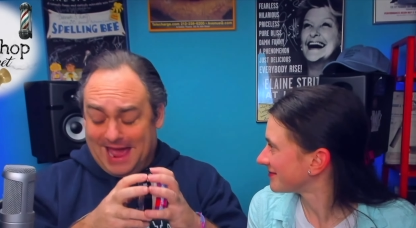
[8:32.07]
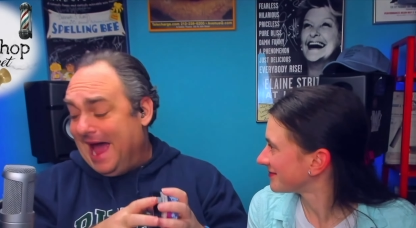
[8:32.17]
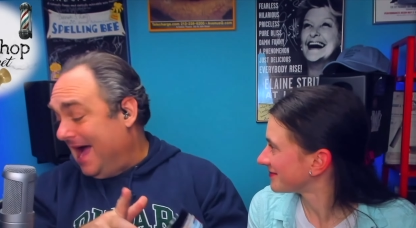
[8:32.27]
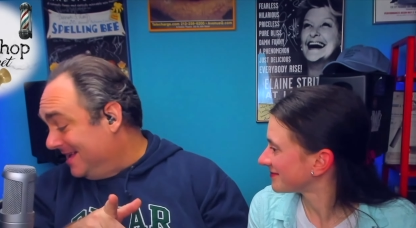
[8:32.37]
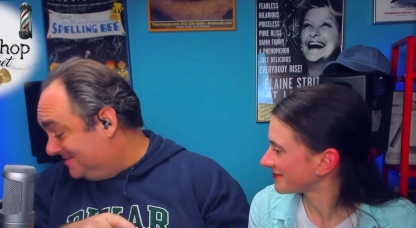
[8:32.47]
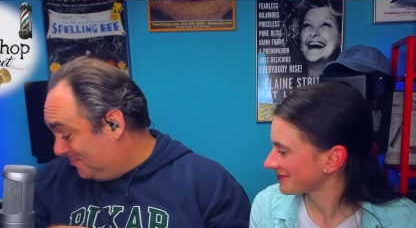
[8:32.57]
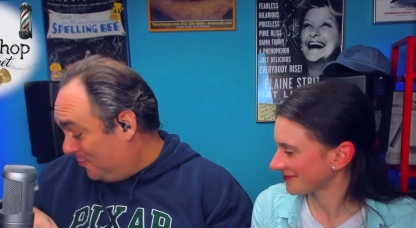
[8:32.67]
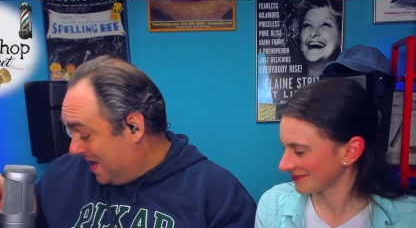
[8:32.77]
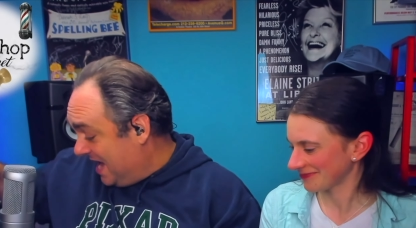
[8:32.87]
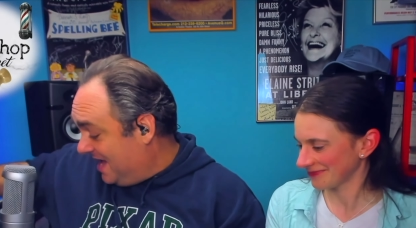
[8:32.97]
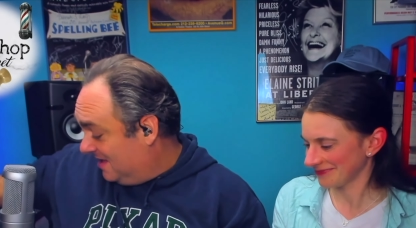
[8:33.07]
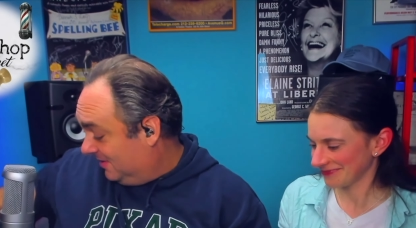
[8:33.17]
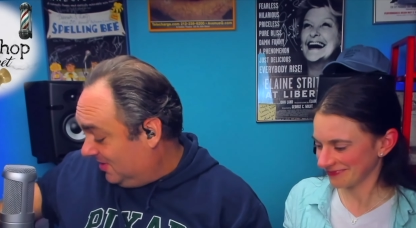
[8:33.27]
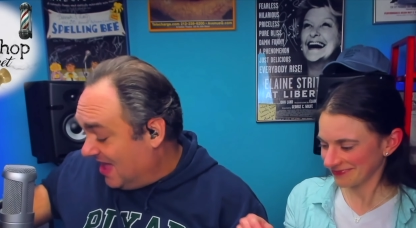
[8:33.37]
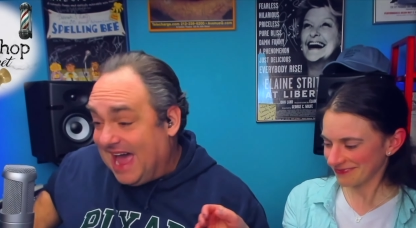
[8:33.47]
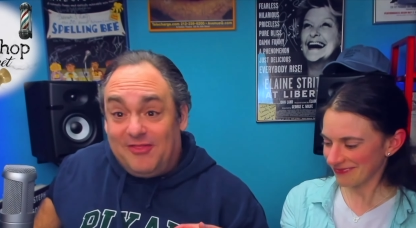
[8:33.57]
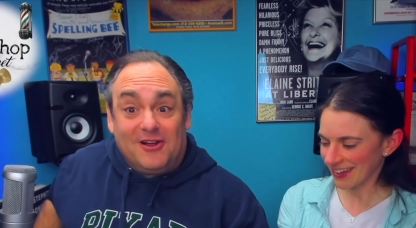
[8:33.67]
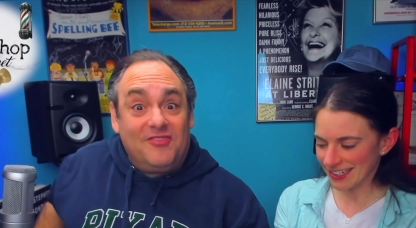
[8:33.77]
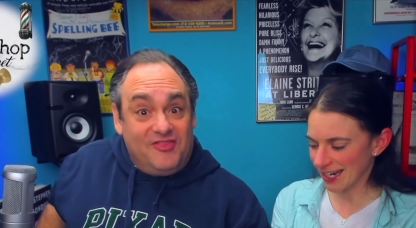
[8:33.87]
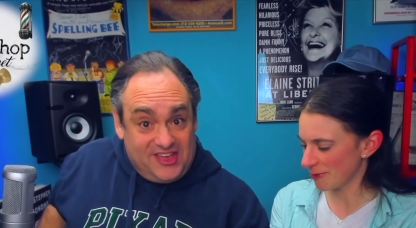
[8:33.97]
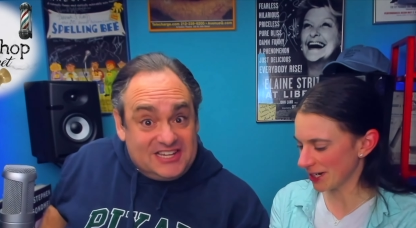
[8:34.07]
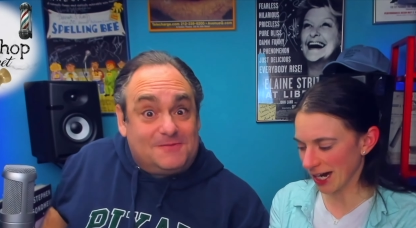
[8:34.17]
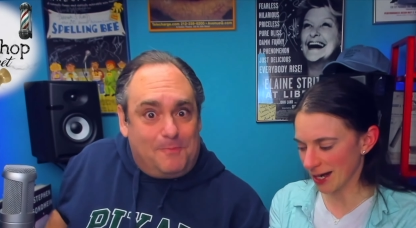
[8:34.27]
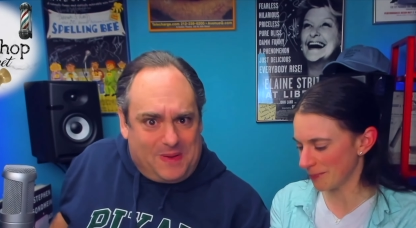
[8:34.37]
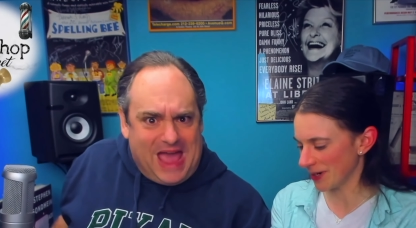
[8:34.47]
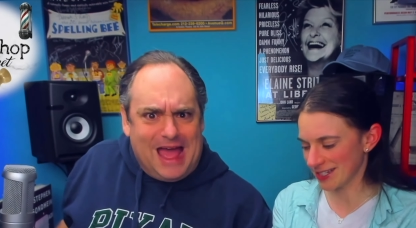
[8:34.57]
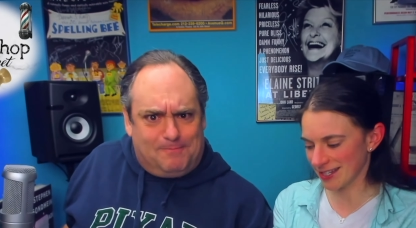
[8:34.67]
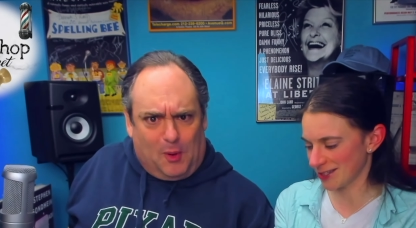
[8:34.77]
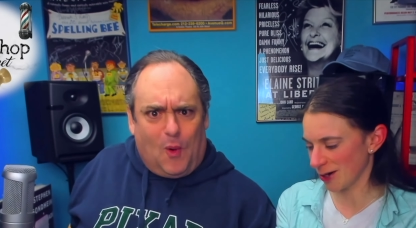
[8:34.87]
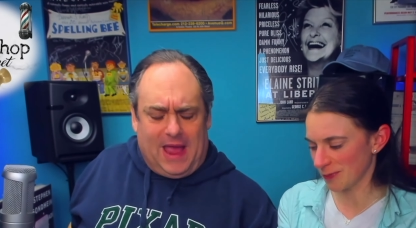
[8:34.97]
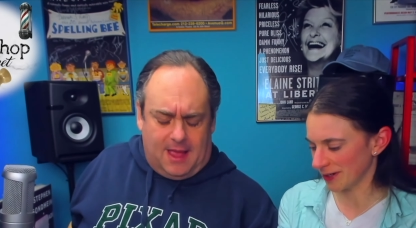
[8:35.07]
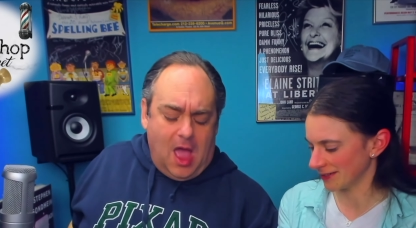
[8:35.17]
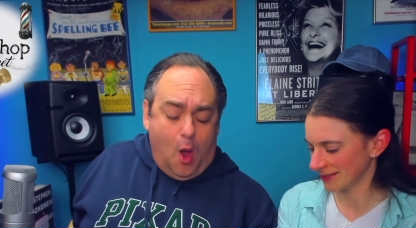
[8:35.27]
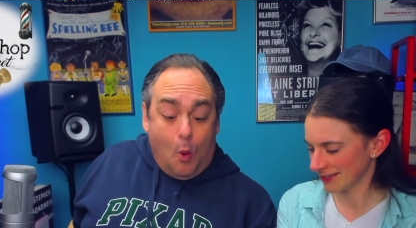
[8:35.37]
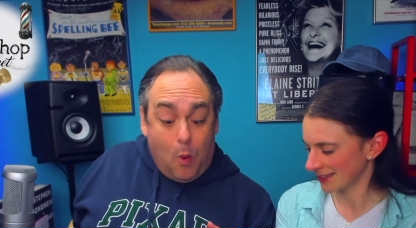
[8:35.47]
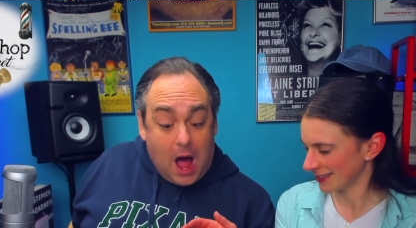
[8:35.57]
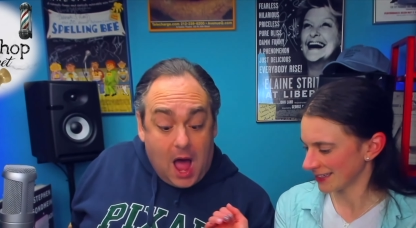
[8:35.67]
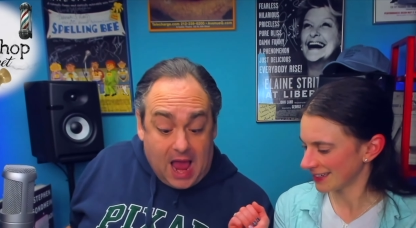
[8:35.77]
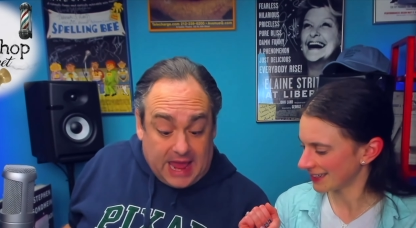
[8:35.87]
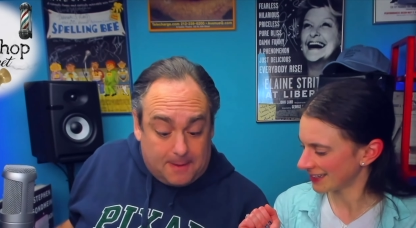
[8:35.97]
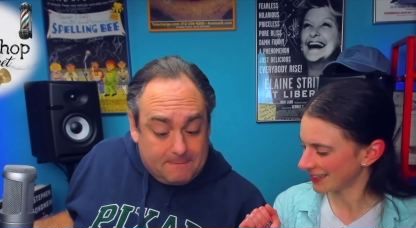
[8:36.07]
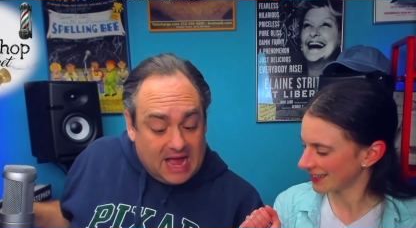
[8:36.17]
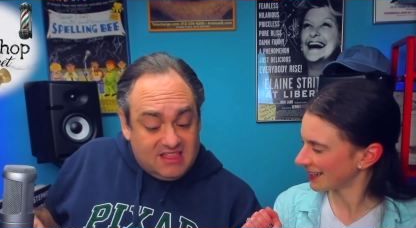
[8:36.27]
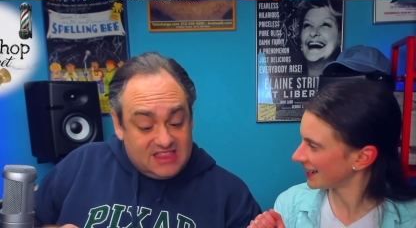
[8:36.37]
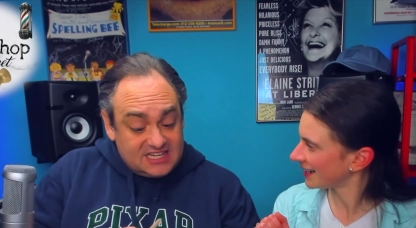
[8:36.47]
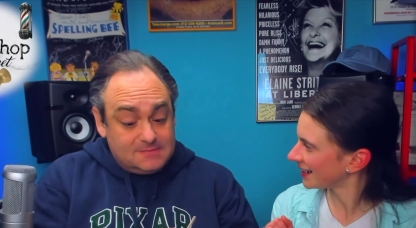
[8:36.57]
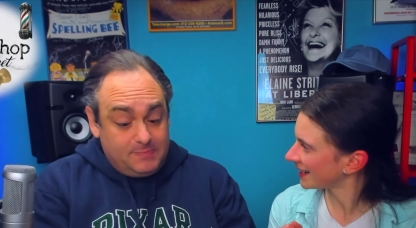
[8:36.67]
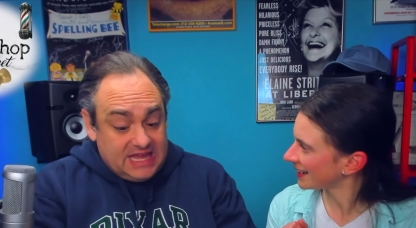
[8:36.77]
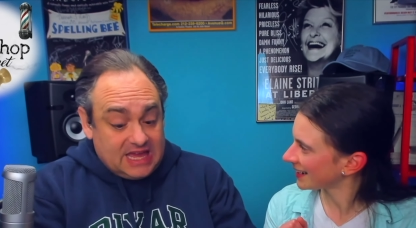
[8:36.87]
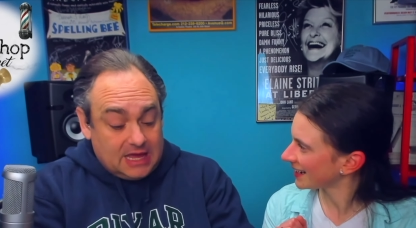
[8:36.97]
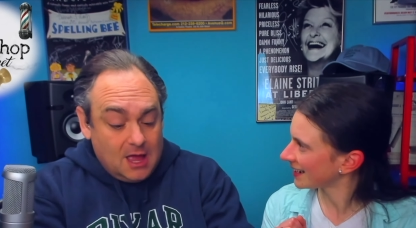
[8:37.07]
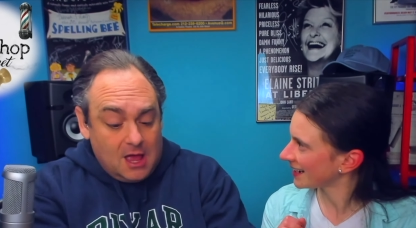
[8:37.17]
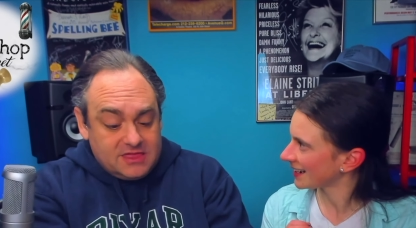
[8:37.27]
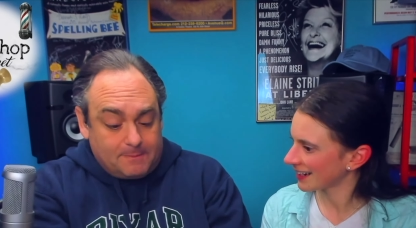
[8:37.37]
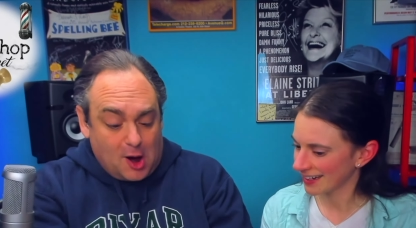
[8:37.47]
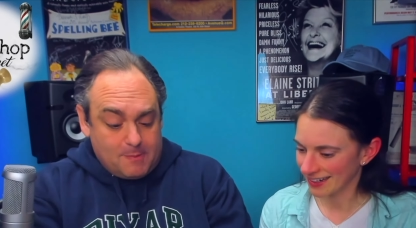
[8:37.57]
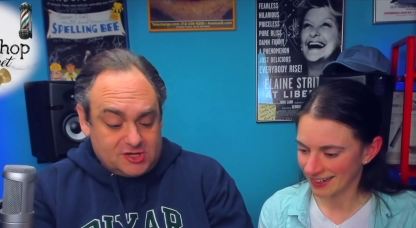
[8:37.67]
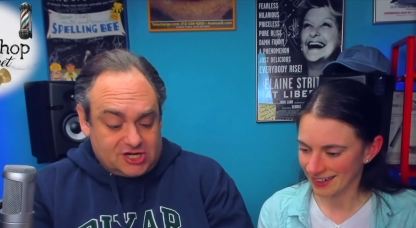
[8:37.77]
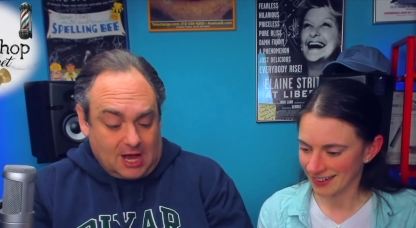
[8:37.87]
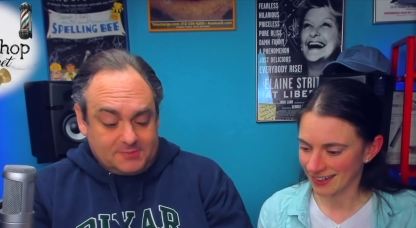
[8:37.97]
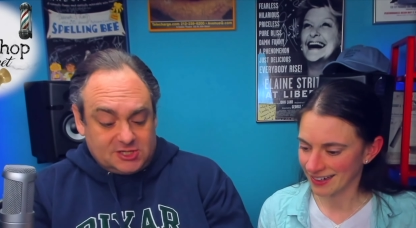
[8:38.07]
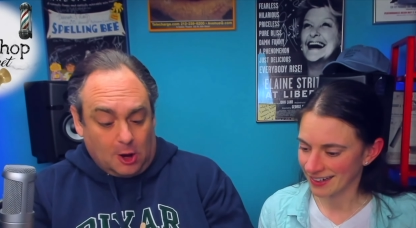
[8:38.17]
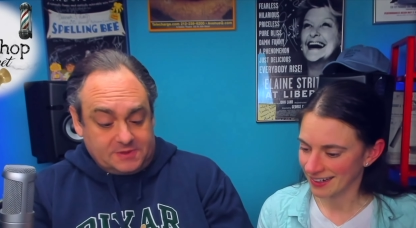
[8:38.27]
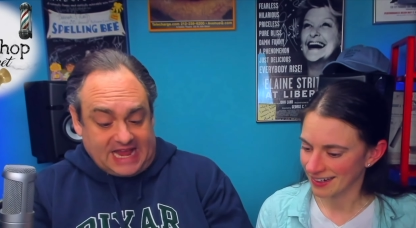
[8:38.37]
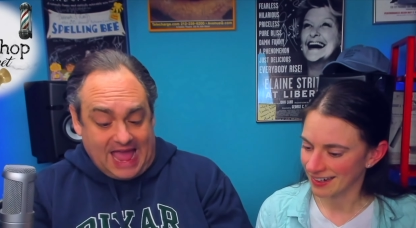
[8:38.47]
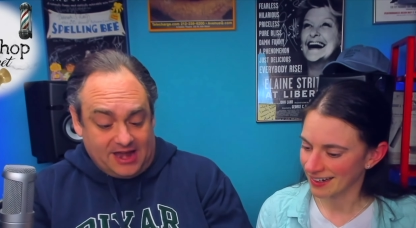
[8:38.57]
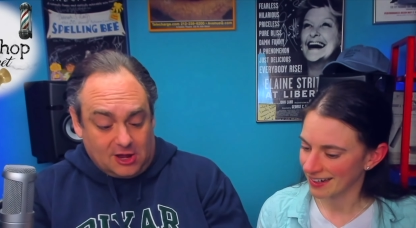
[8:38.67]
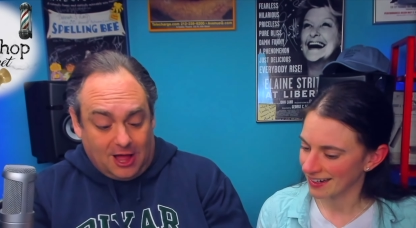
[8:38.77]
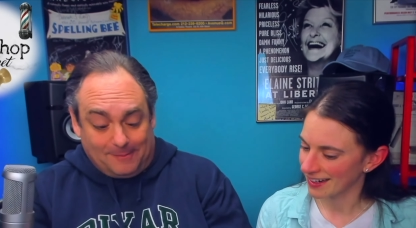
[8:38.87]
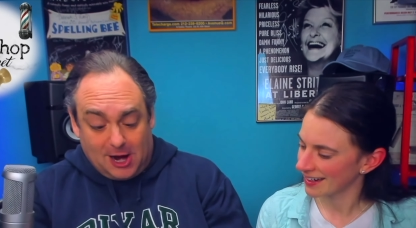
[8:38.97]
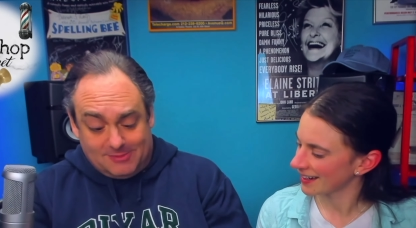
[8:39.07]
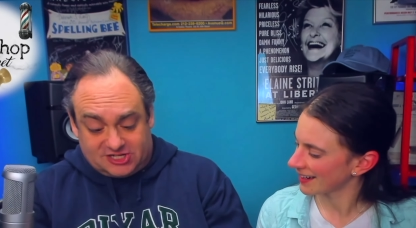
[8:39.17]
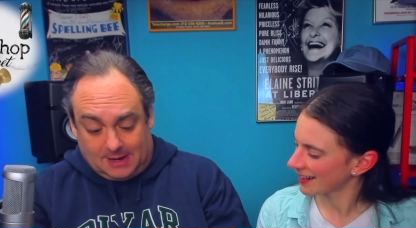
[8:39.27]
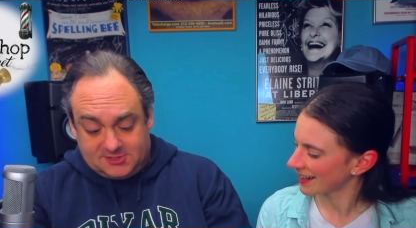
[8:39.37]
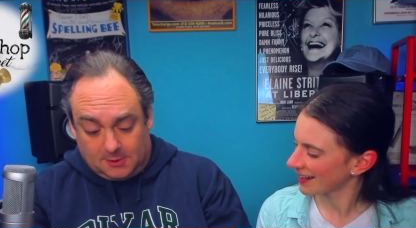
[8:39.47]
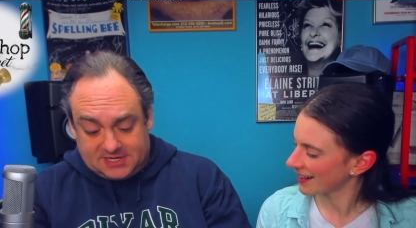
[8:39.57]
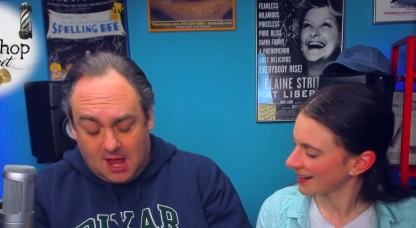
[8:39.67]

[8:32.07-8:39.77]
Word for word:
Speaker 1: as we lather yeah, this we gotta bad bust this boy. open. Why might this be the barbershop soap to end all barbershop soaps?